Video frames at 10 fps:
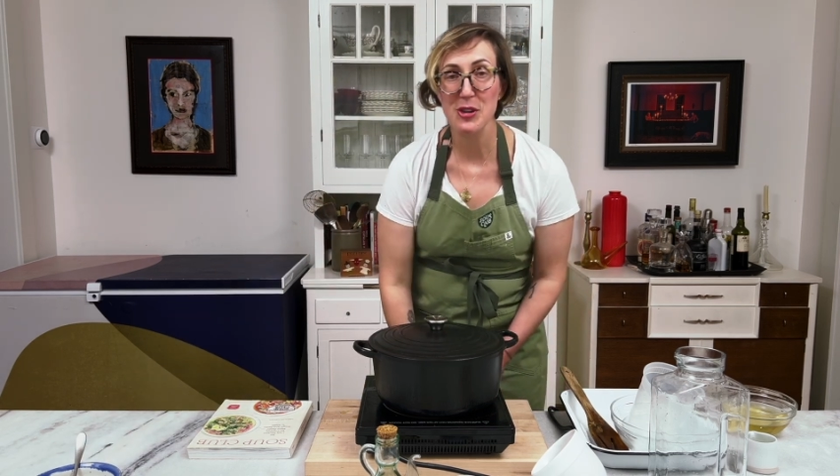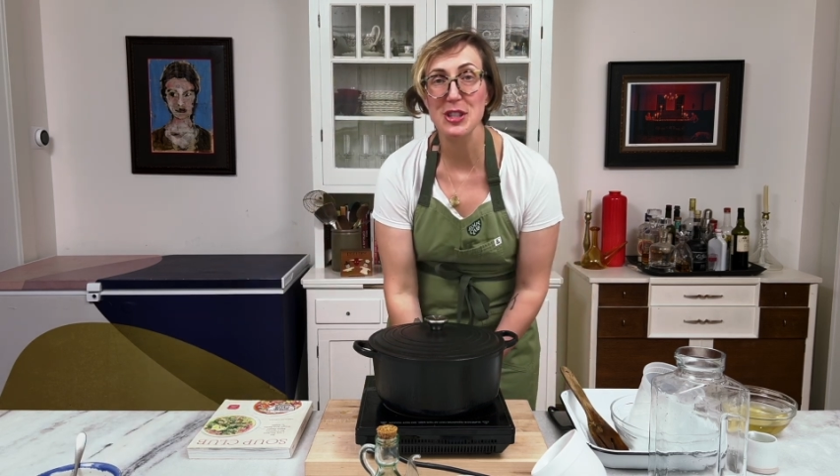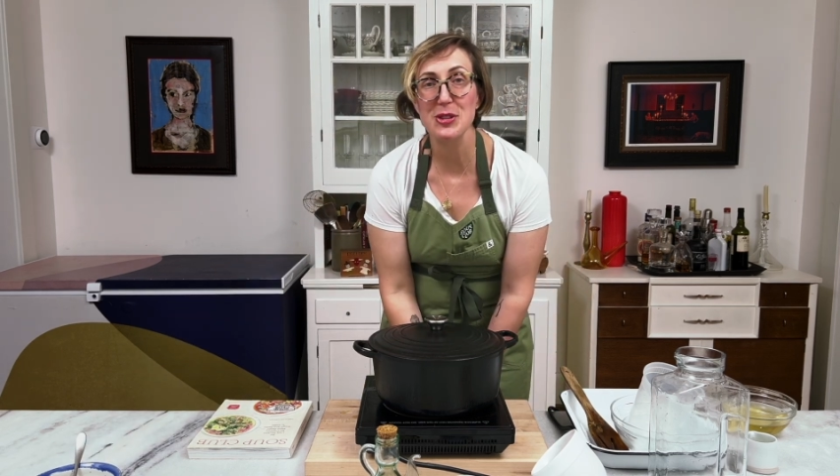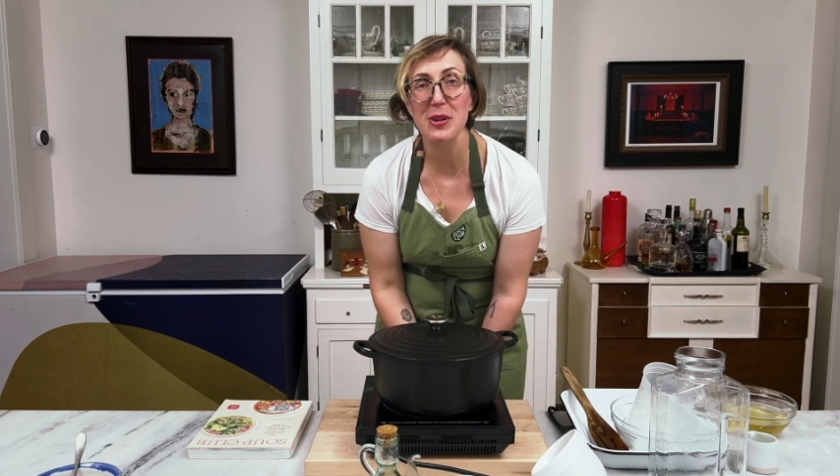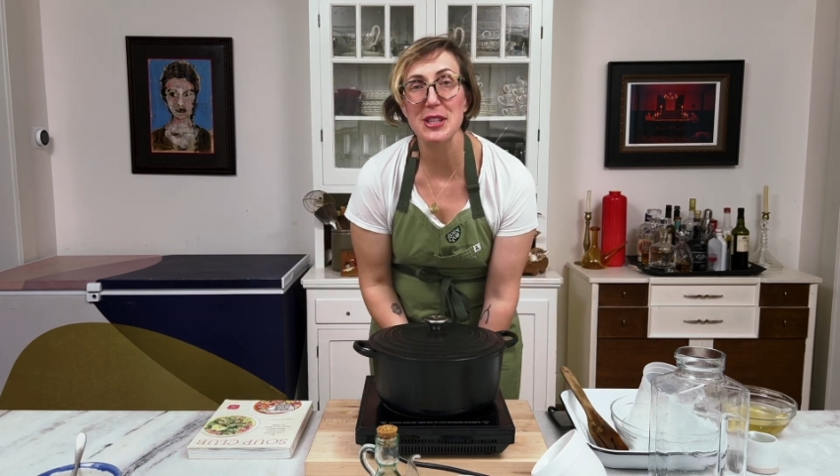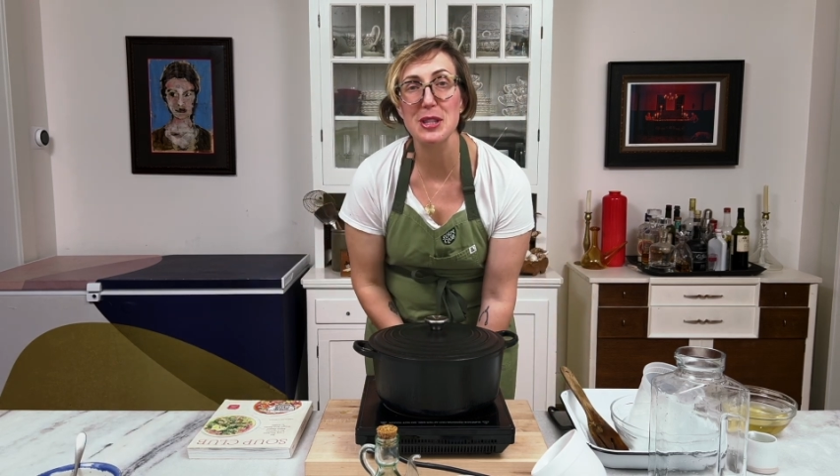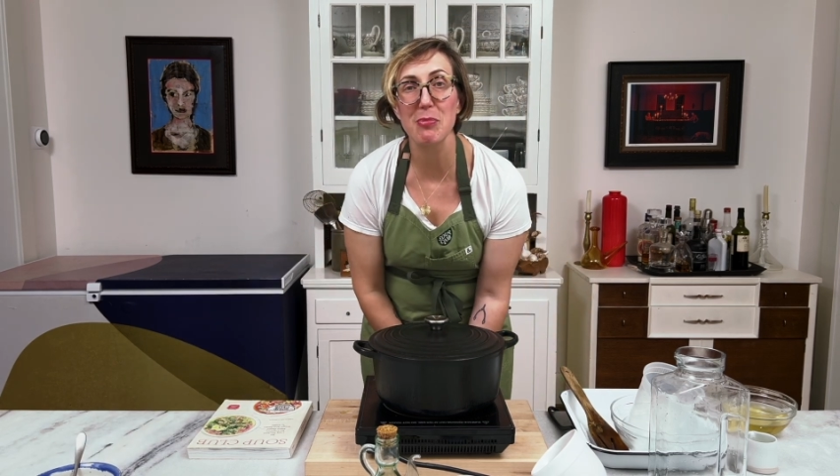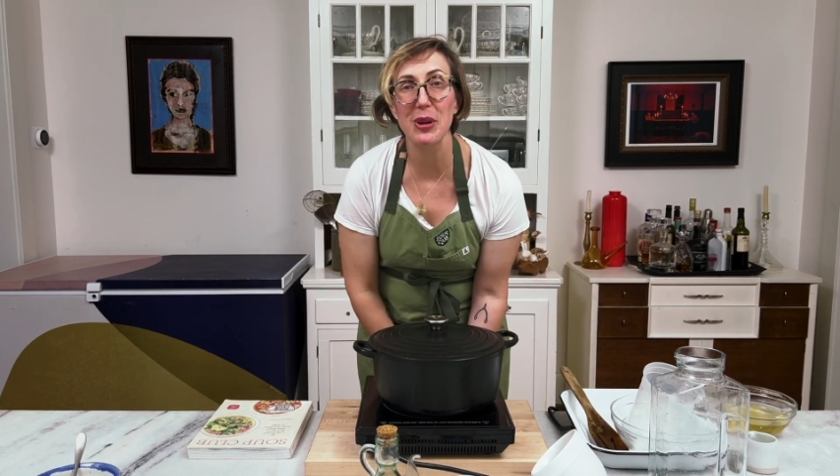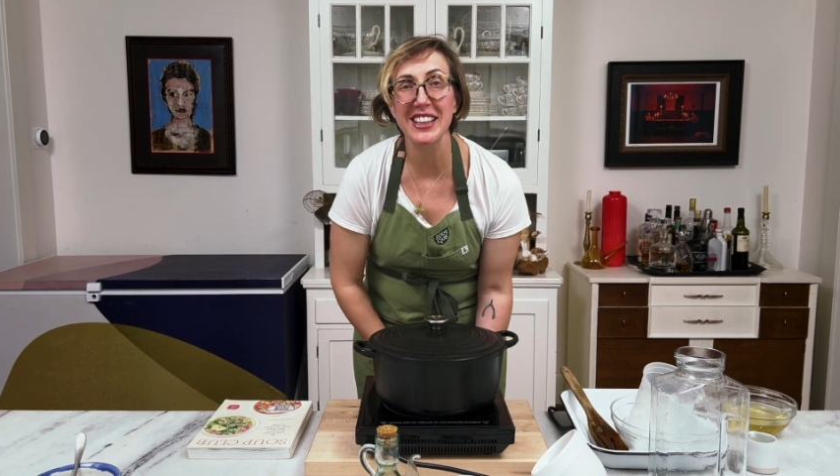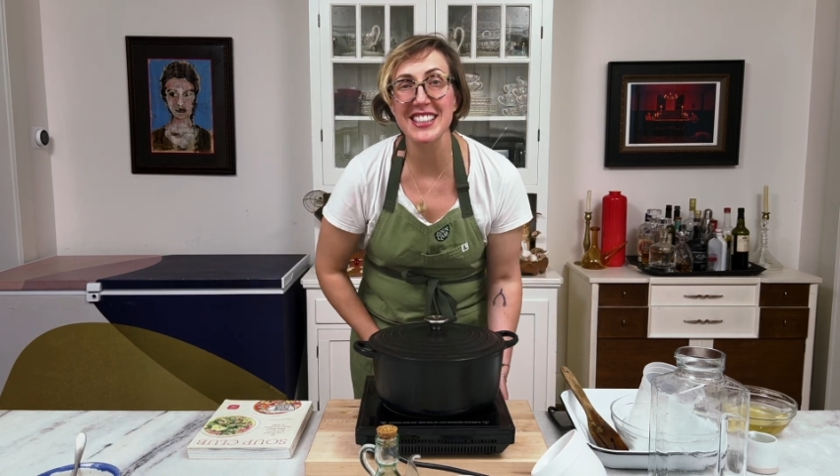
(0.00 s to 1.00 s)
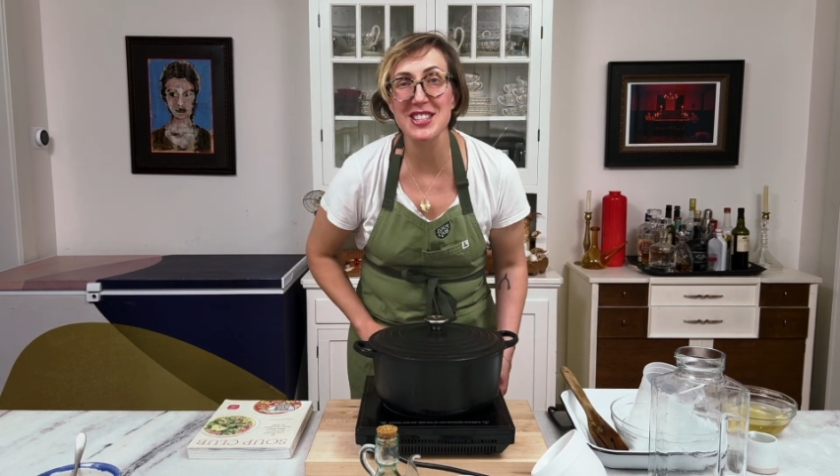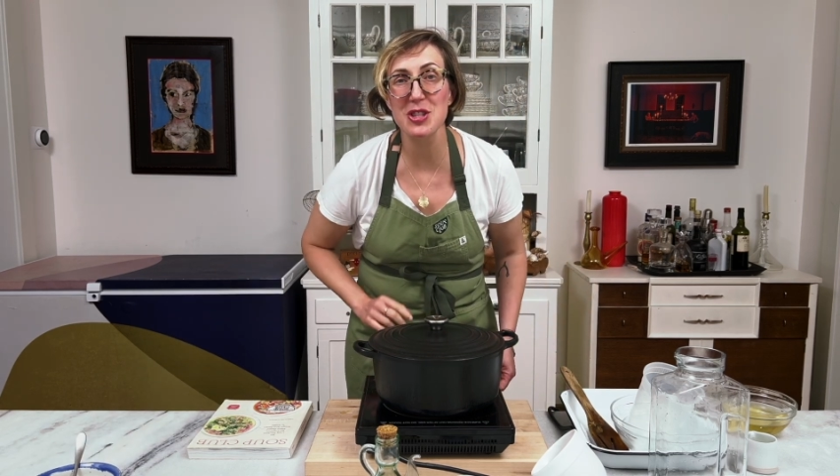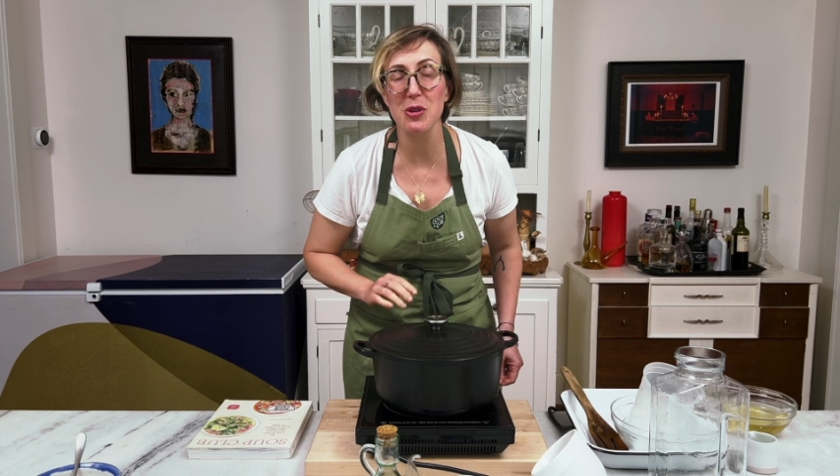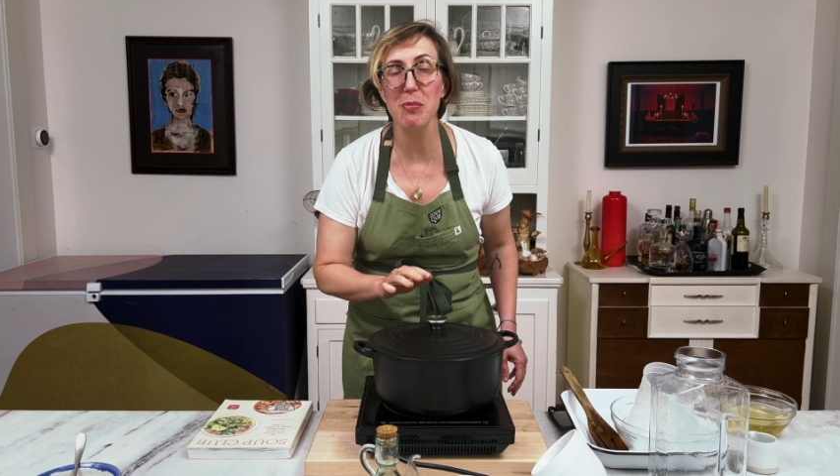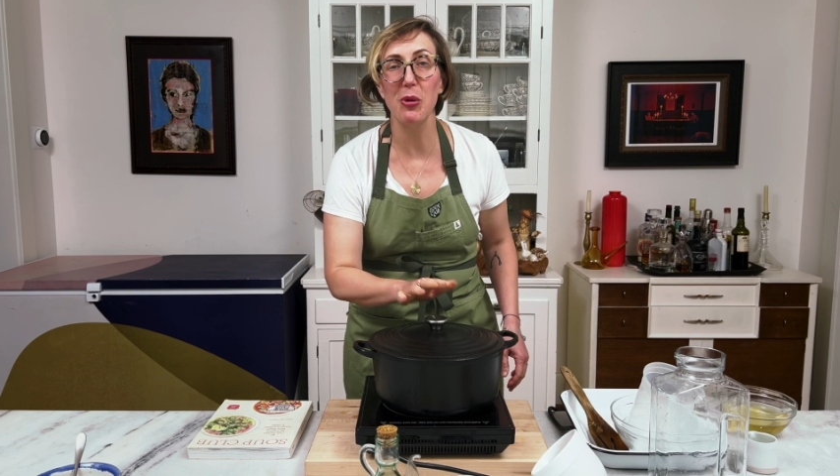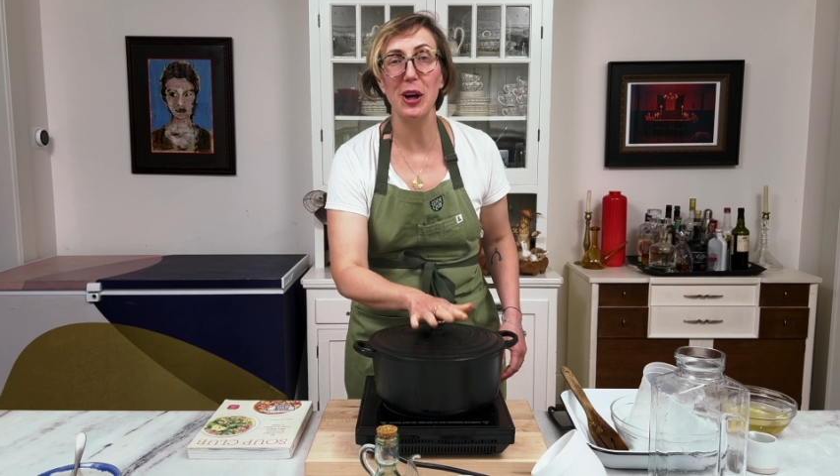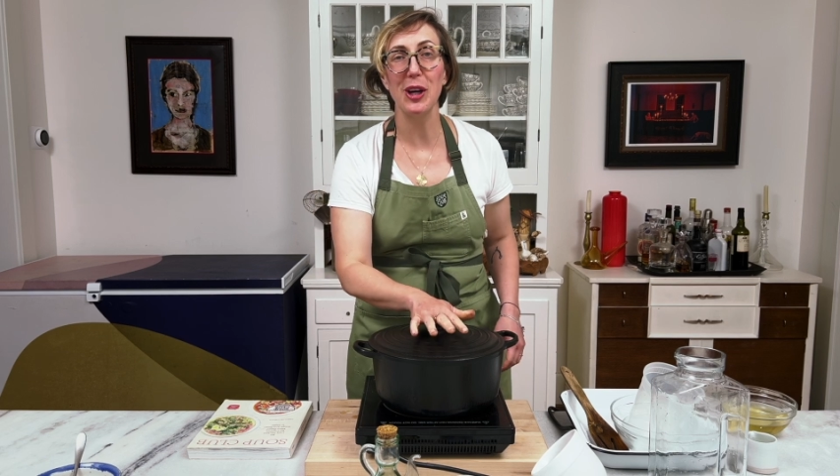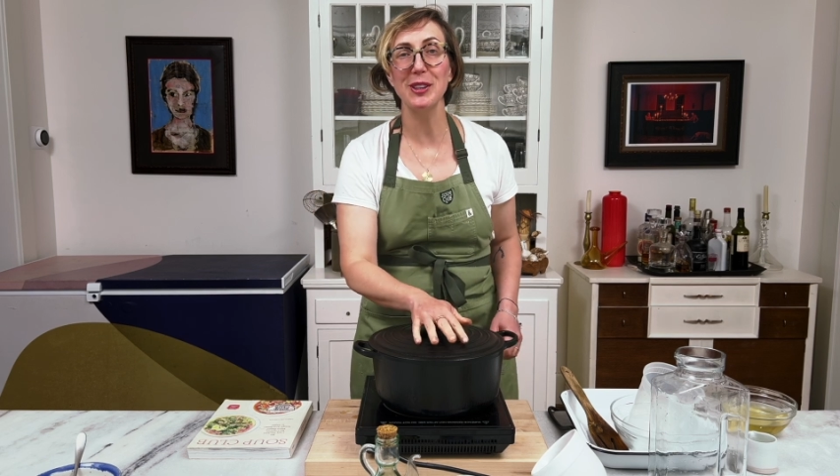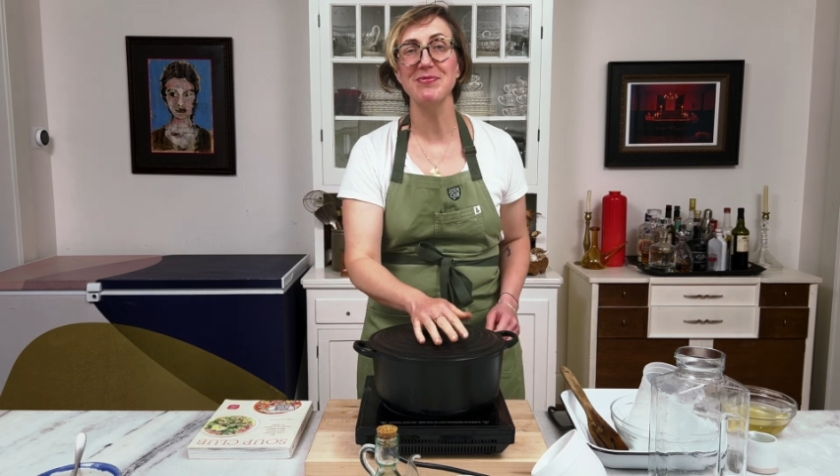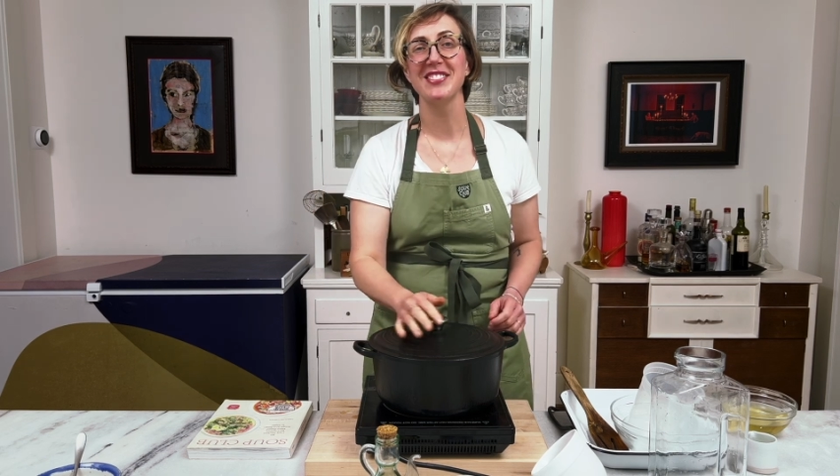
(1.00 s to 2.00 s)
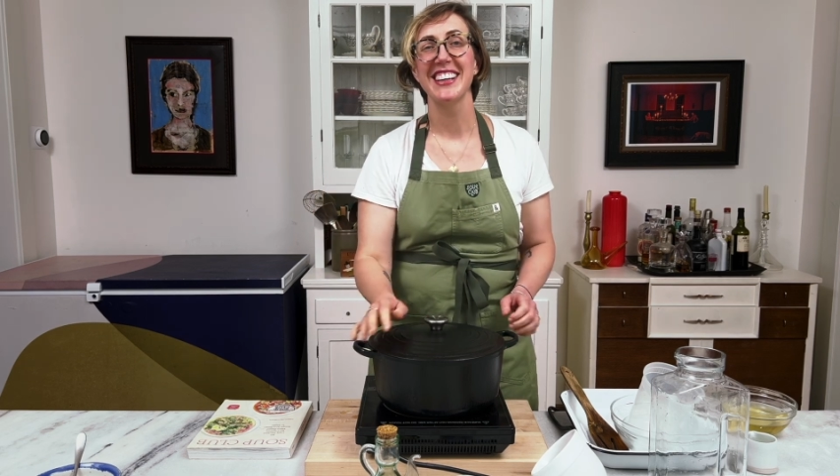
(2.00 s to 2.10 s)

just going to bring this to a boil